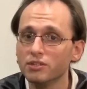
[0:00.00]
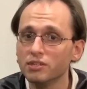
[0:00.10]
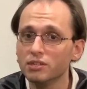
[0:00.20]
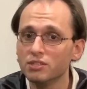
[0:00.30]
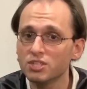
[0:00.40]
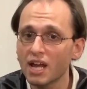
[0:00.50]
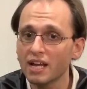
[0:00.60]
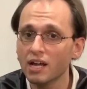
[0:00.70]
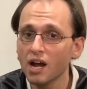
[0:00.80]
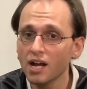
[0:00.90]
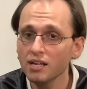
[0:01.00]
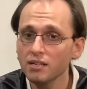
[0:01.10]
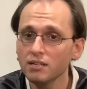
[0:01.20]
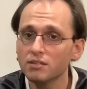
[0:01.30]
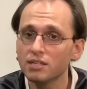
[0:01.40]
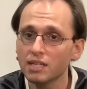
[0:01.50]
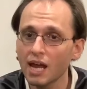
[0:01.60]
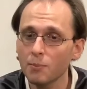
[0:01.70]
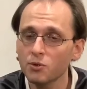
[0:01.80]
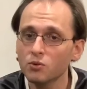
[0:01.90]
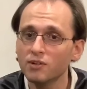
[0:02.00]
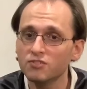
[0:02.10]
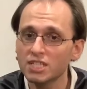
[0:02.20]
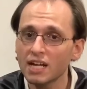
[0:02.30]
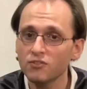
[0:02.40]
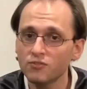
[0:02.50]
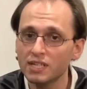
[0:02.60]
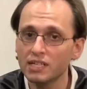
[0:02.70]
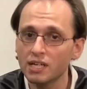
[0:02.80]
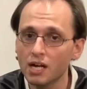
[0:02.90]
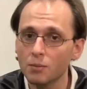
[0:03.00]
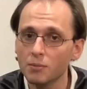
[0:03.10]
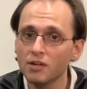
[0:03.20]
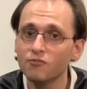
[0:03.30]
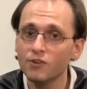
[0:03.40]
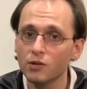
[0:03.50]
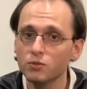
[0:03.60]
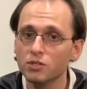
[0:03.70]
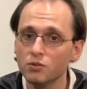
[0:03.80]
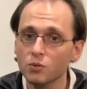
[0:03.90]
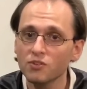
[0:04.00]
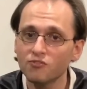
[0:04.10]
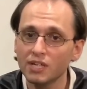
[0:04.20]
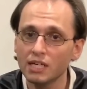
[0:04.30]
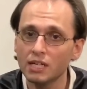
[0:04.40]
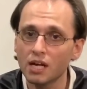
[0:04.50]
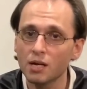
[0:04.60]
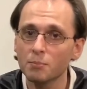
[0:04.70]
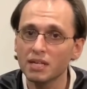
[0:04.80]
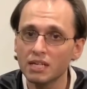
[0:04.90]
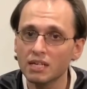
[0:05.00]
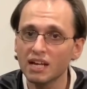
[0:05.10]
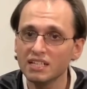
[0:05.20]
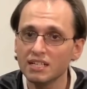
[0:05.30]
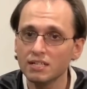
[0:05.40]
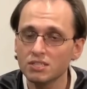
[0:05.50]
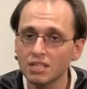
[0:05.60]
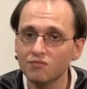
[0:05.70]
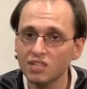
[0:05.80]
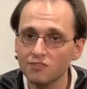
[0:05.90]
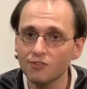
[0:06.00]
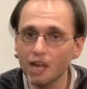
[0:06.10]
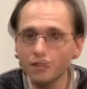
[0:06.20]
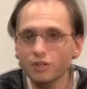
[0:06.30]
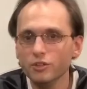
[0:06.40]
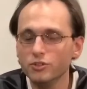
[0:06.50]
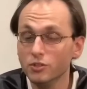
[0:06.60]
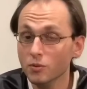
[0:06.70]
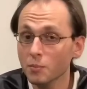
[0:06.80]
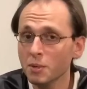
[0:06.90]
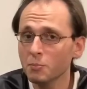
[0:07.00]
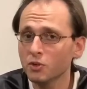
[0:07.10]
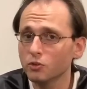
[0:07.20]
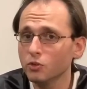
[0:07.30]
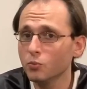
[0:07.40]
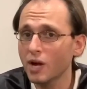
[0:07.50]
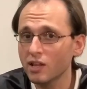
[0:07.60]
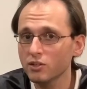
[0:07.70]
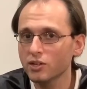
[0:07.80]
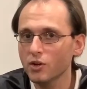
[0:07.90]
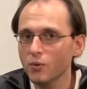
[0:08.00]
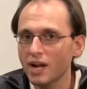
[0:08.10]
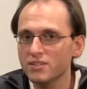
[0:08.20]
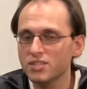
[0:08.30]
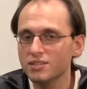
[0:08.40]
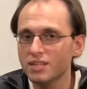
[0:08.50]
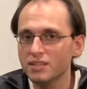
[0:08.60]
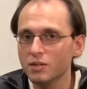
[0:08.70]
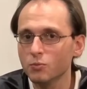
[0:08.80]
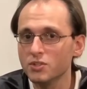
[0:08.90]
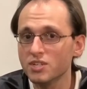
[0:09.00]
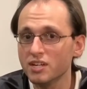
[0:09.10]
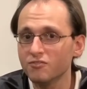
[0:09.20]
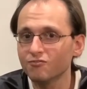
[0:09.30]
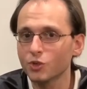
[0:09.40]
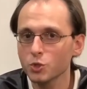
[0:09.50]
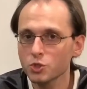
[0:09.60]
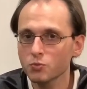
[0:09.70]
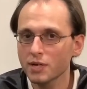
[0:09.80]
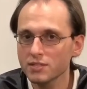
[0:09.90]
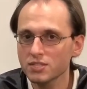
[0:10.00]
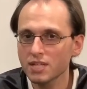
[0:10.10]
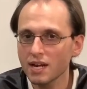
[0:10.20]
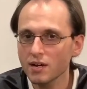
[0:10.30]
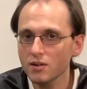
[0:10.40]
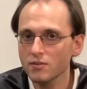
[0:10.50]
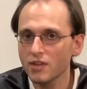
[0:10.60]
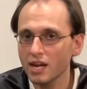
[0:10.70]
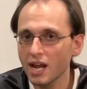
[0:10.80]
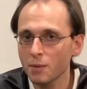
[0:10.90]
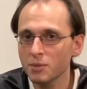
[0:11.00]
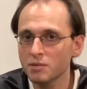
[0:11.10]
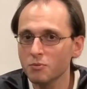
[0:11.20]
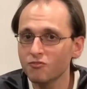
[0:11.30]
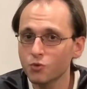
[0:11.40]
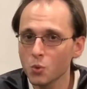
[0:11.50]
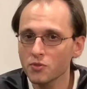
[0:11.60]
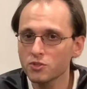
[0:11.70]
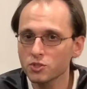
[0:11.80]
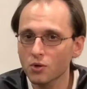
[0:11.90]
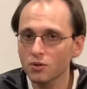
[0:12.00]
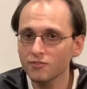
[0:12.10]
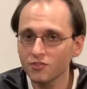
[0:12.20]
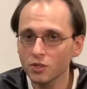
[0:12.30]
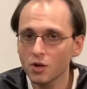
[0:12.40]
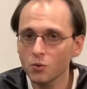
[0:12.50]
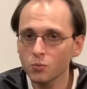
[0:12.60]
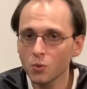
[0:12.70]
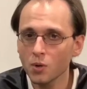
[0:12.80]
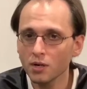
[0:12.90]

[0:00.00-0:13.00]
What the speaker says: Saigon, the capital of South Vietnam, fell to North Vietnam in 1975. Do you remember a little while ago I said that there was a first Red Scare that happened before the start of the Cold War?